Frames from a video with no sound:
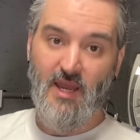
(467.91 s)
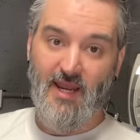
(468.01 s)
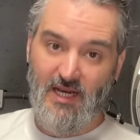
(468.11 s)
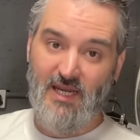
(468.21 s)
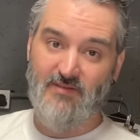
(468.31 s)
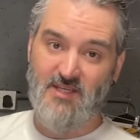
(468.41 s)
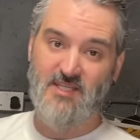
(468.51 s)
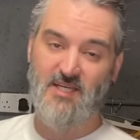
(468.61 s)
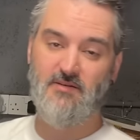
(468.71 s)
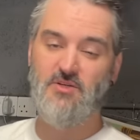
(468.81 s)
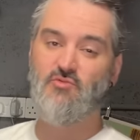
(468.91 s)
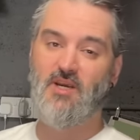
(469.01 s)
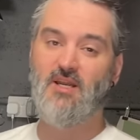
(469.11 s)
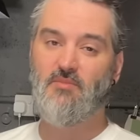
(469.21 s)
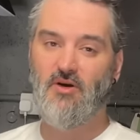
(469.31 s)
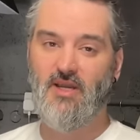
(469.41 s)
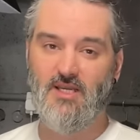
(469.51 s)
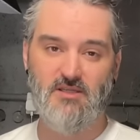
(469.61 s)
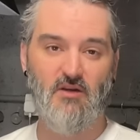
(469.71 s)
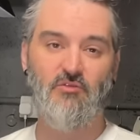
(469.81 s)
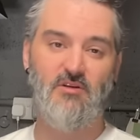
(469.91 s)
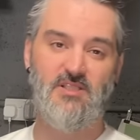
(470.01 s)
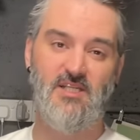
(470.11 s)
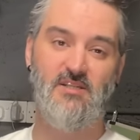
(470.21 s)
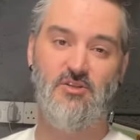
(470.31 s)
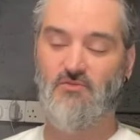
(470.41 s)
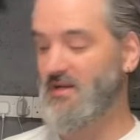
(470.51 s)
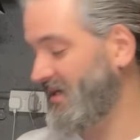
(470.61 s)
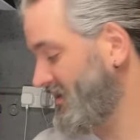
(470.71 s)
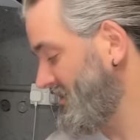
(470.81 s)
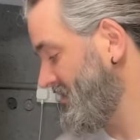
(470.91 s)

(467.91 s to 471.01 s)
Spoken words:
It leaves a serious ringing in my ears and I've got tinnitus already.